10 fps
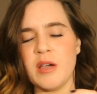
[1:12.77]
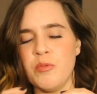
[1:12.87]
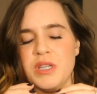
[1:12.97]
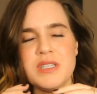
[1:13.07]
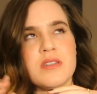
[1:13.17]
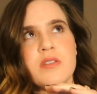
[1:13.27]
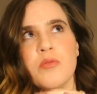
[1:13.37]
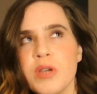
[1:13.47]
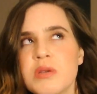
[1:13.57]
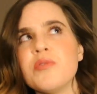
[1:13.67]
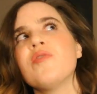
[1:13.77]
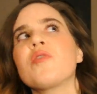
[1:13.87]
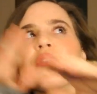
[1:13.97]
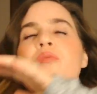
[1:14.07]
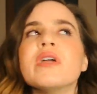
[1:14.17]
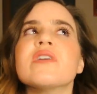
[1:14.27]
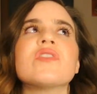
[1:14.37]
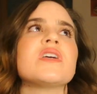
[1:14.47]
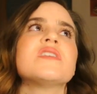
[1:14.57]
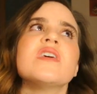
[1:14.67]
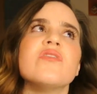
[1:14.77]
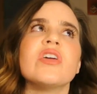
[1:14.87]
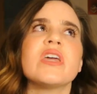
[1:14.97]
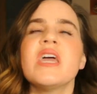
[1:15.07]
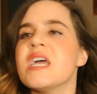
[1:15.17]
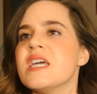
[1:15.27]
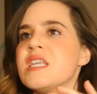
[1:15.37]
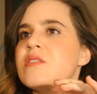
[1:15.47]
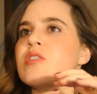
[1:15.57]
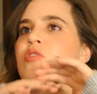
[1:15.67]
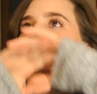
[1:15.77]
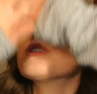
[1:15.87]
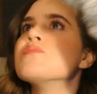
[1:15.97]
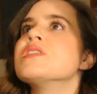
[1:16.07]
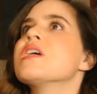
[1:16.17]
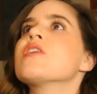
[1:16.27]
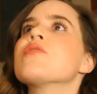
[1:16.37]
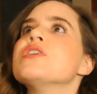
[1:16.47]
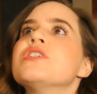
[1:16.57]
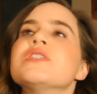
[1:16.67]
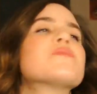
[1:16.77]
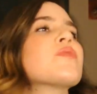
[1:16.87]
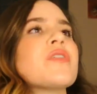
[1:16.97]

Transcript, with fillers: I went the week before the week of Thanksgiving and it, the Christmas decorations were